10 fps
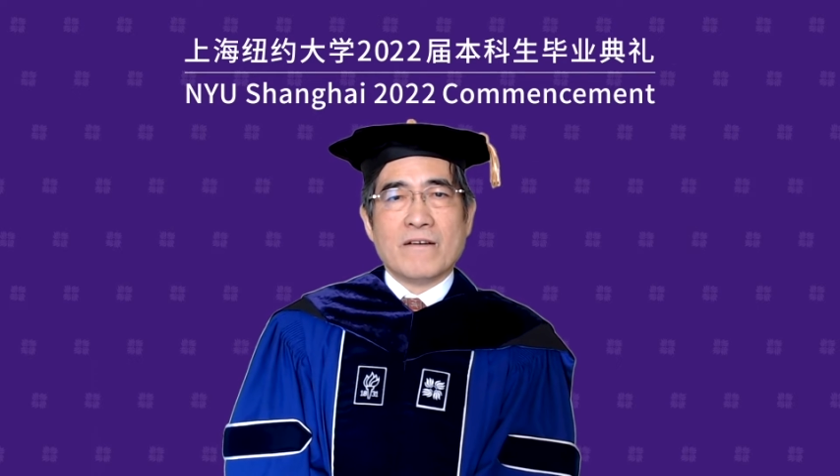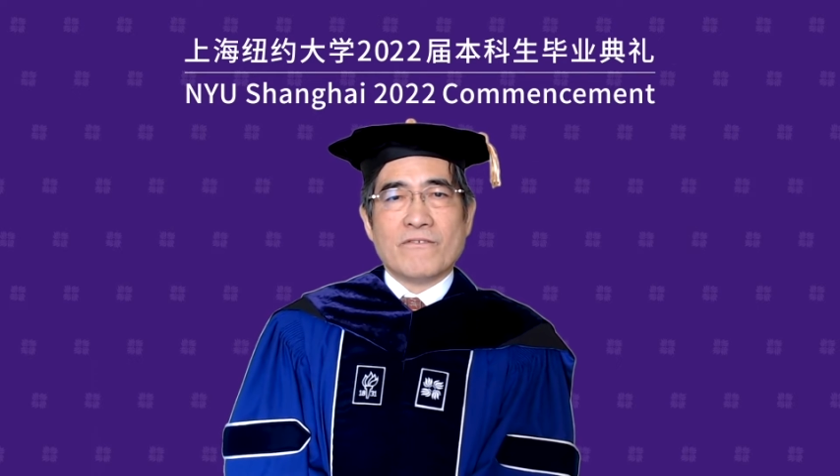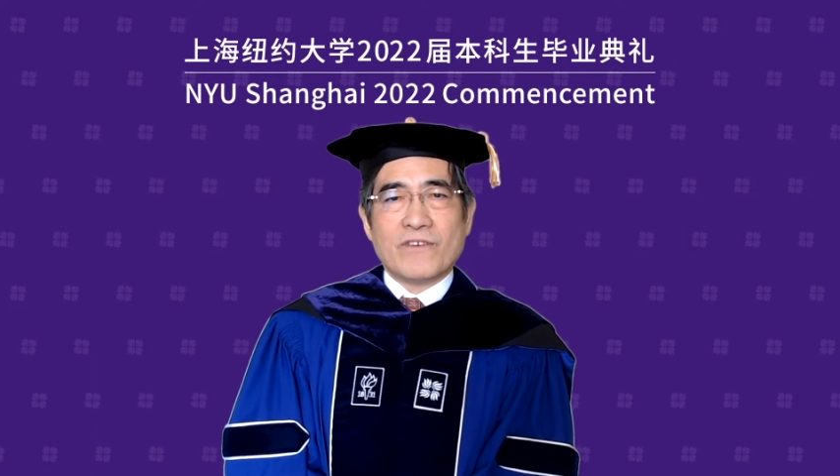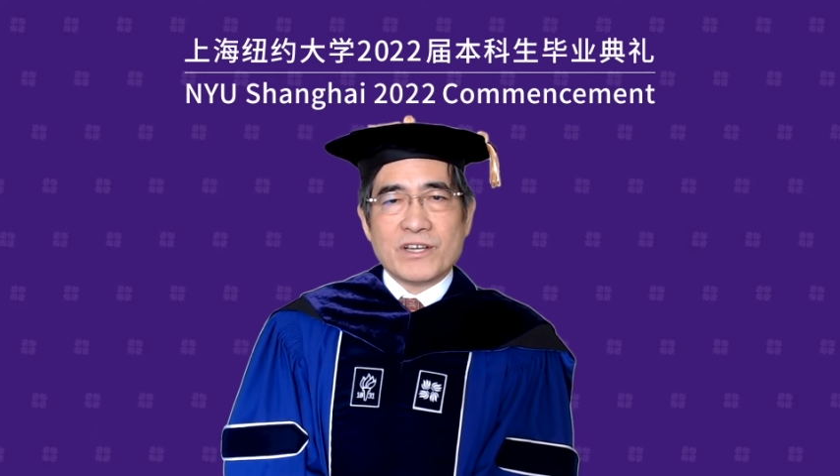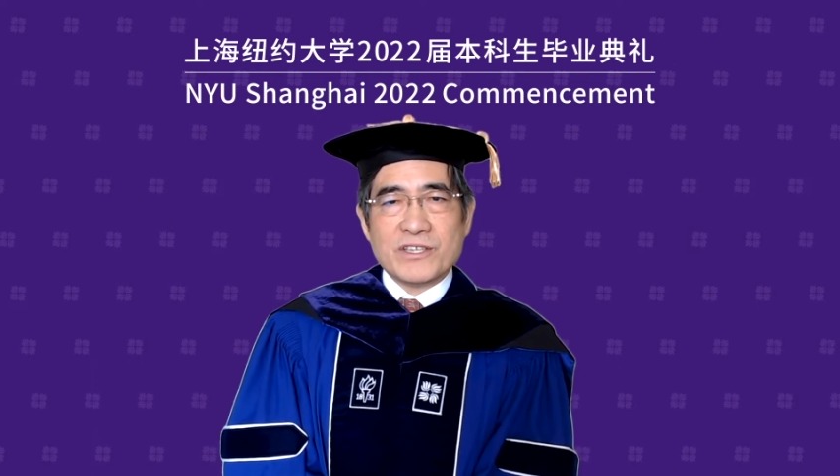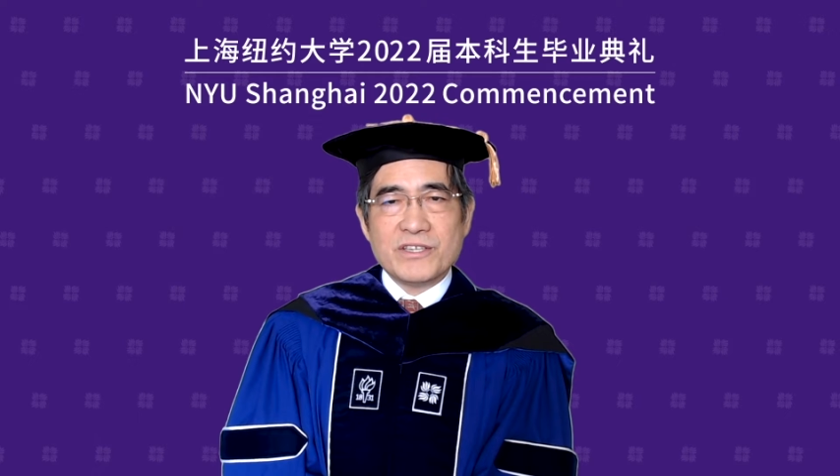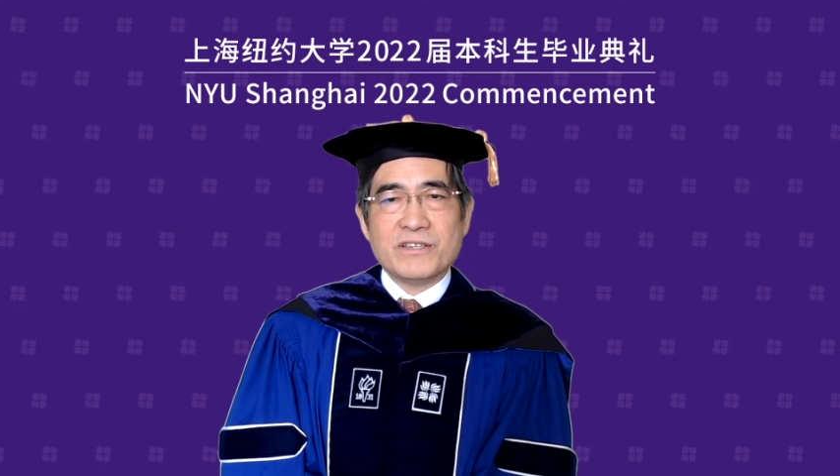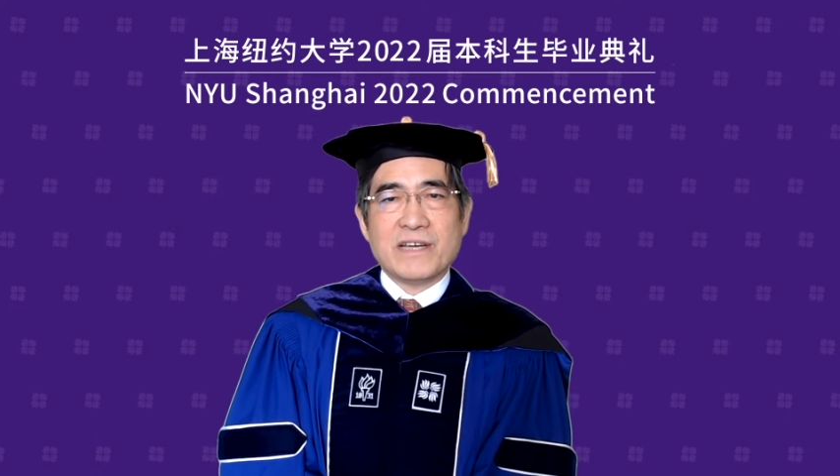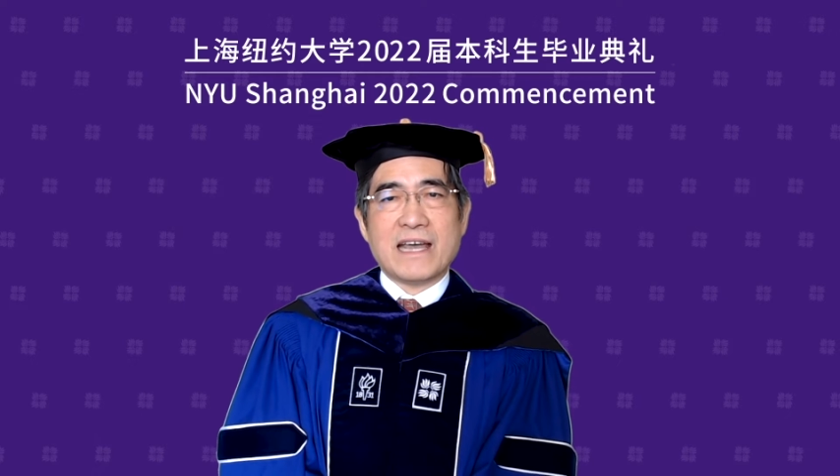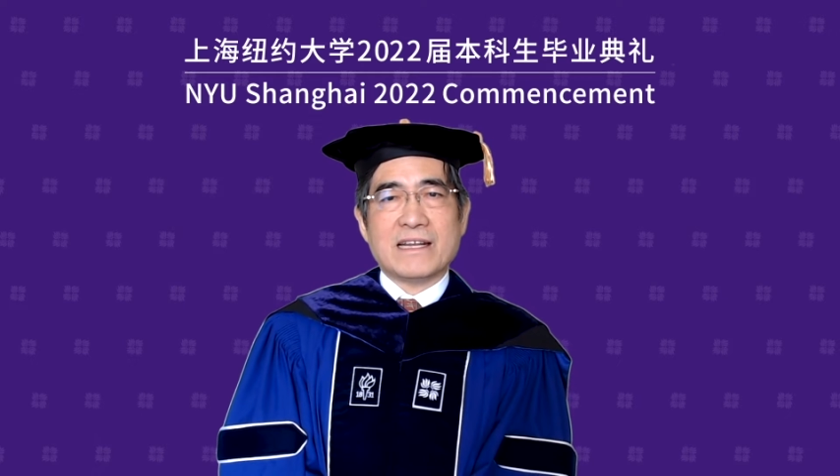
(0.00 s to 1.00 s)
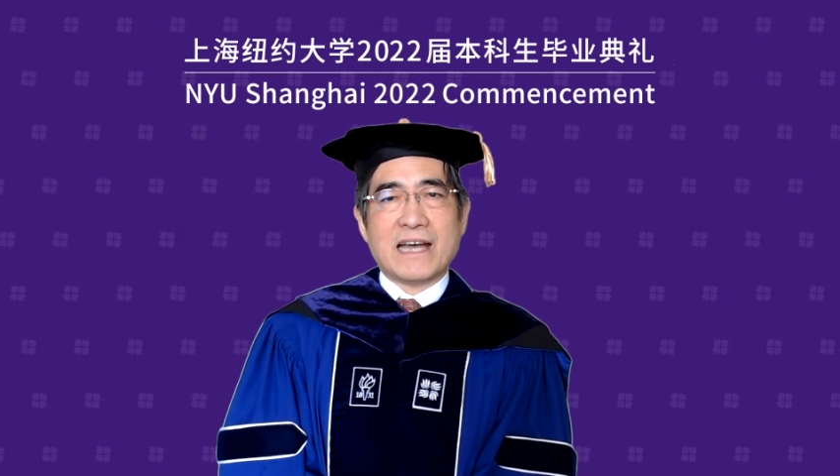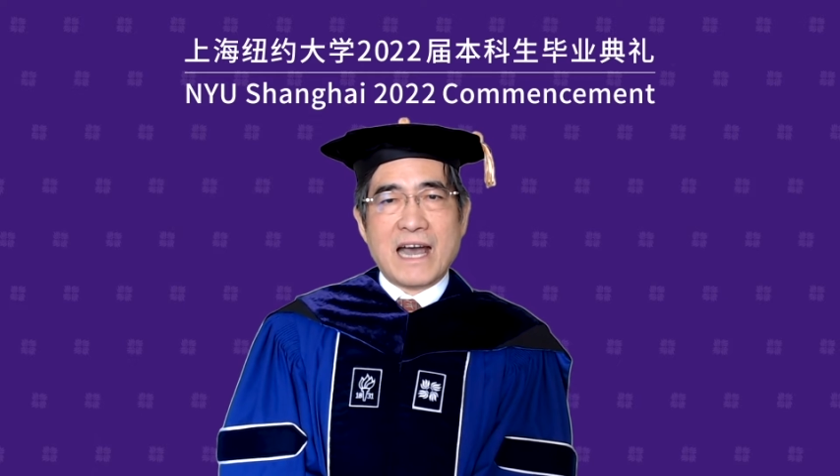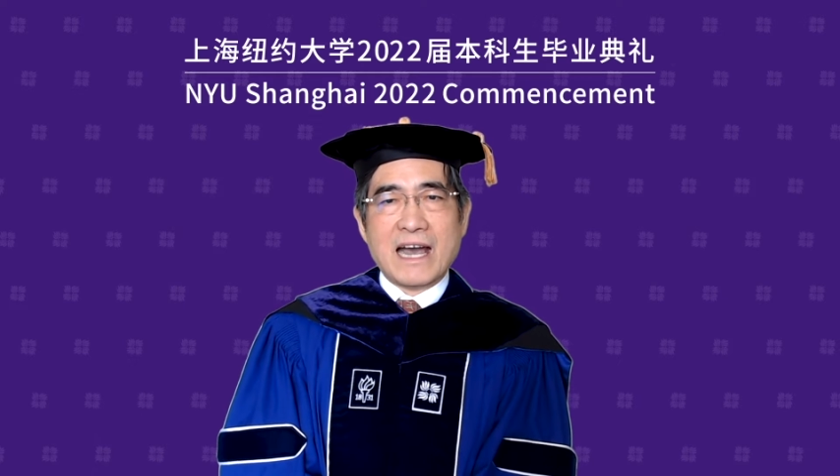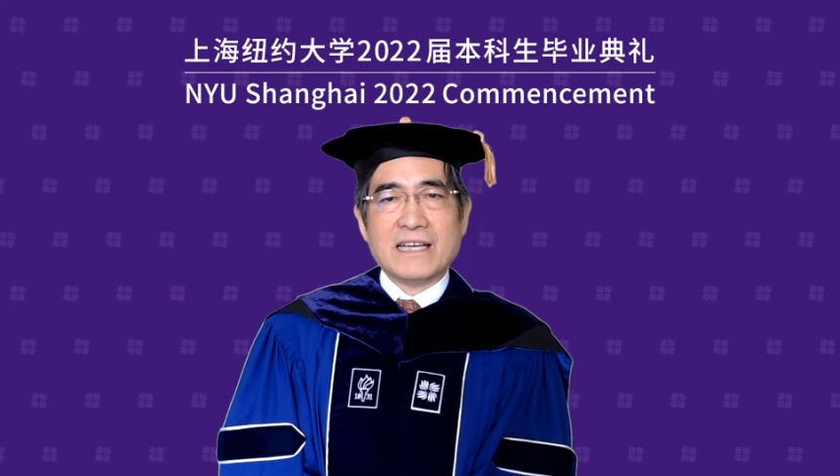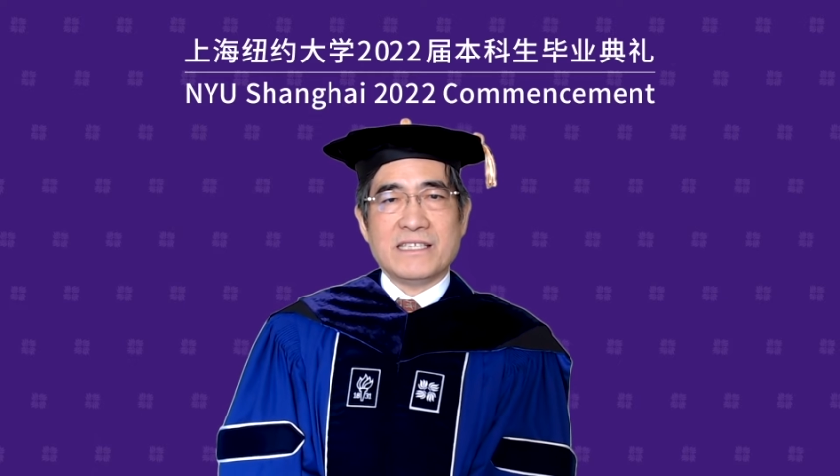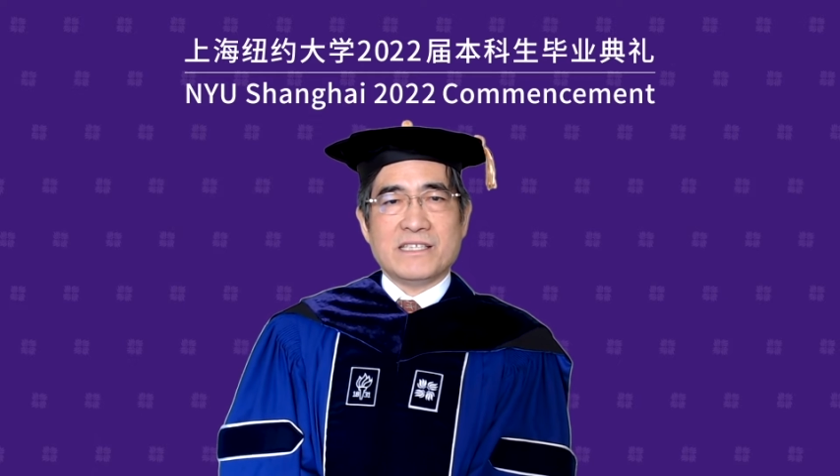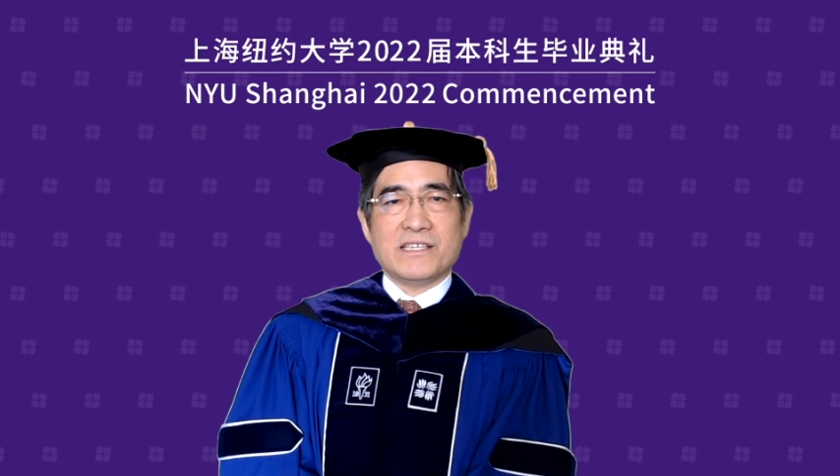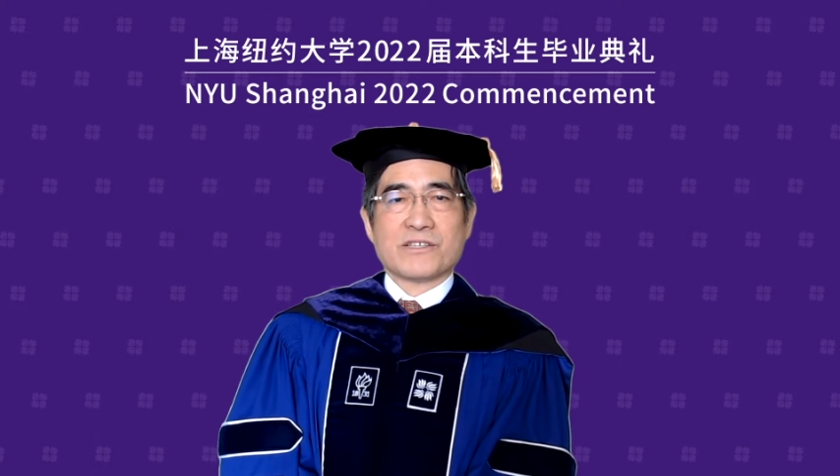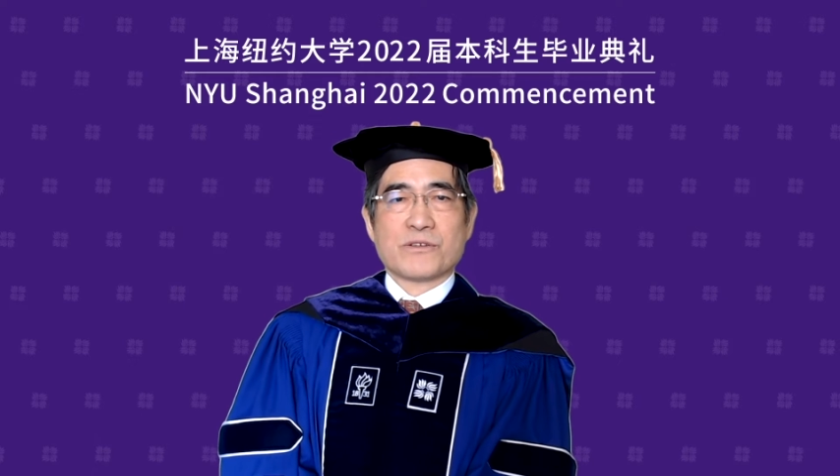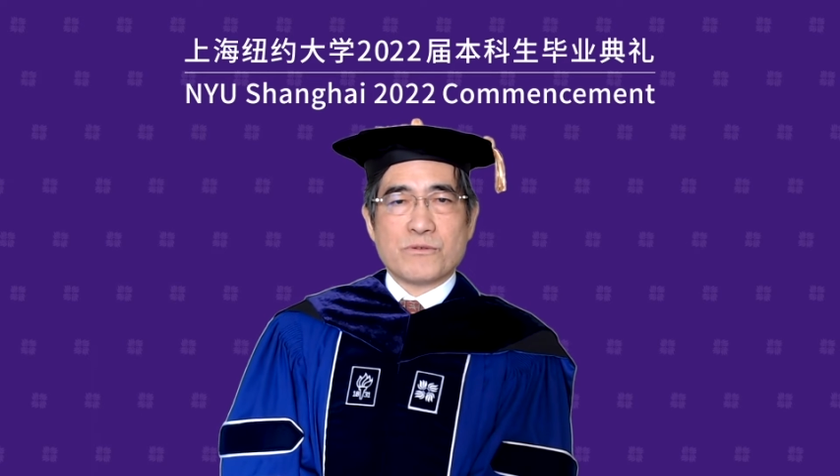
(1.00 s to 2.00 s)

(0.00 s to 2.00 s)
For you and IEs